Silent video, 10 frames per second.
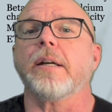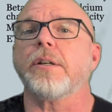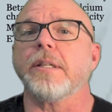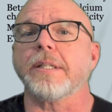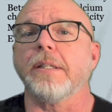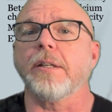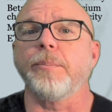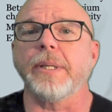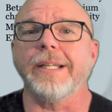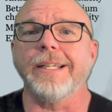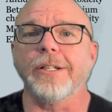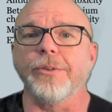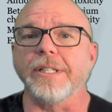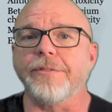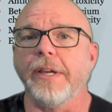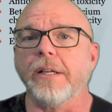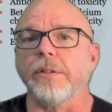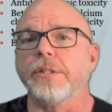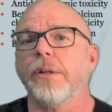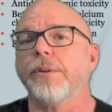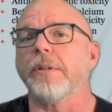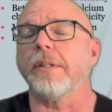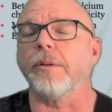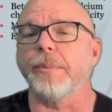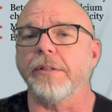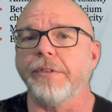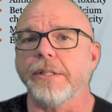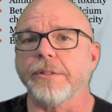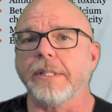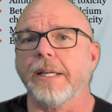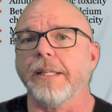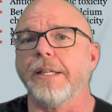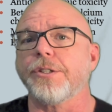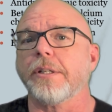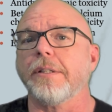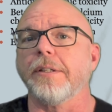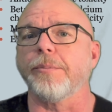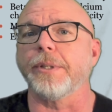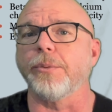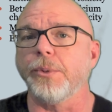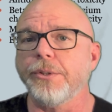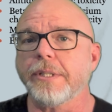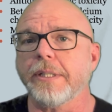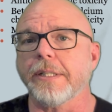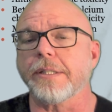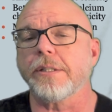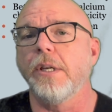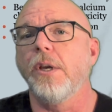causing a little bit of increased vagal tone, a little bit of vasodilation, a little bit of wooziness,